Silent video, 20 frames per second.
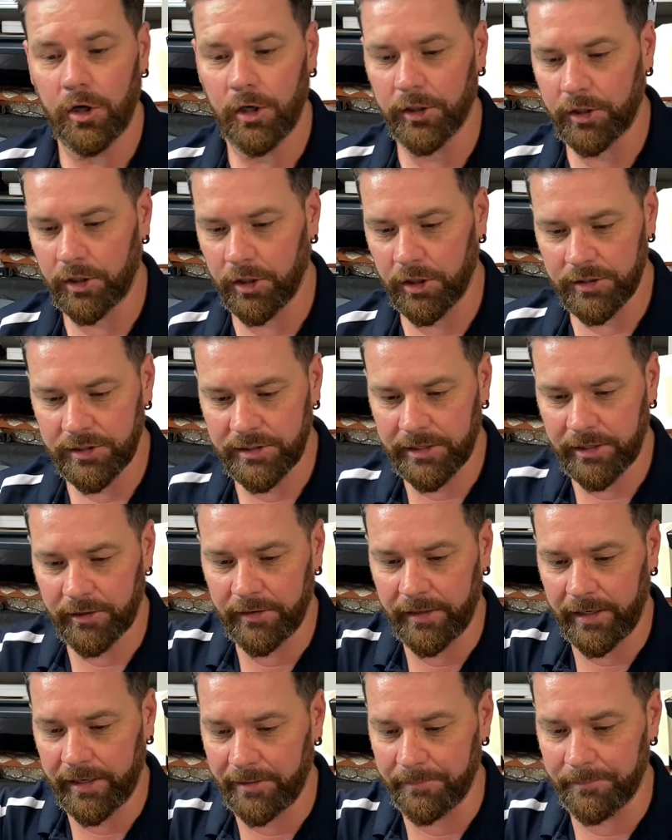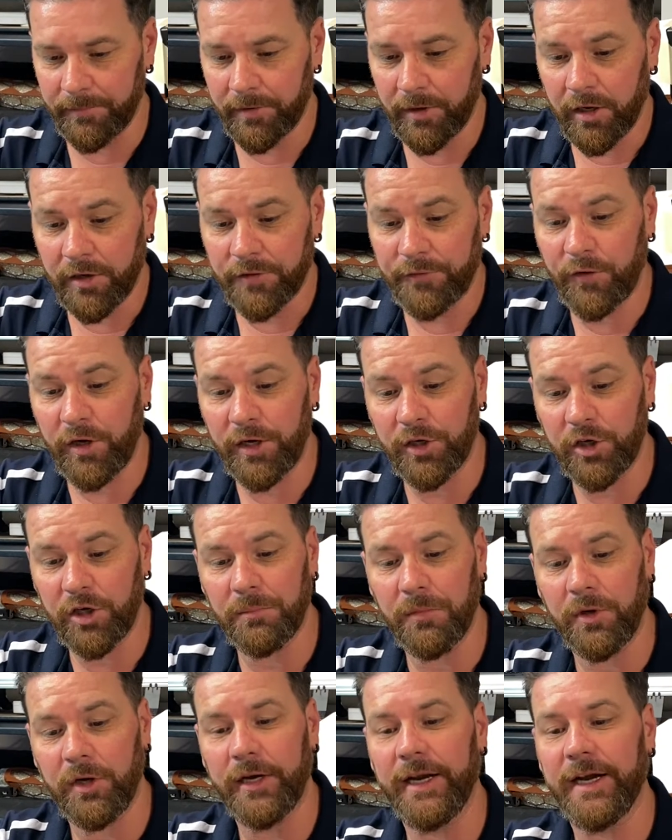right, guys. So finally got
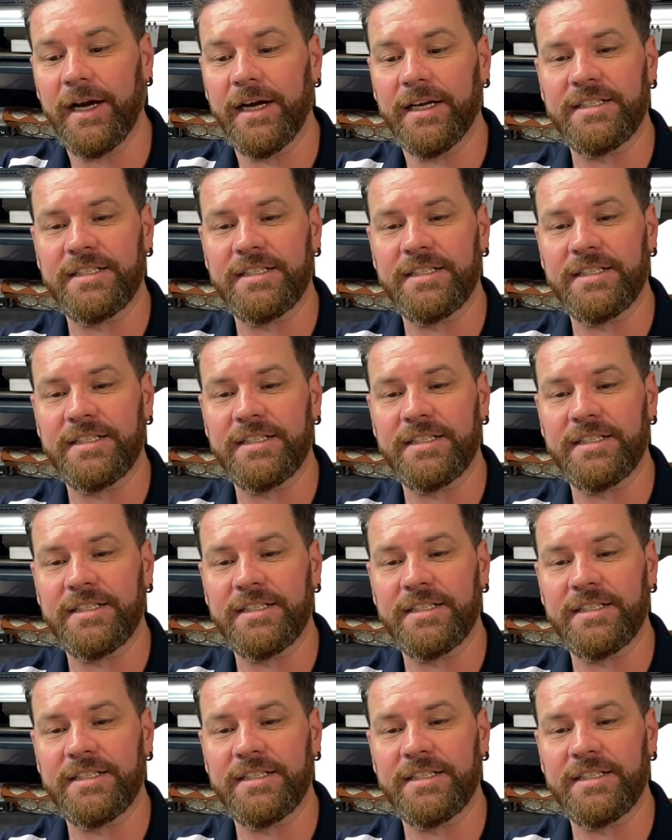my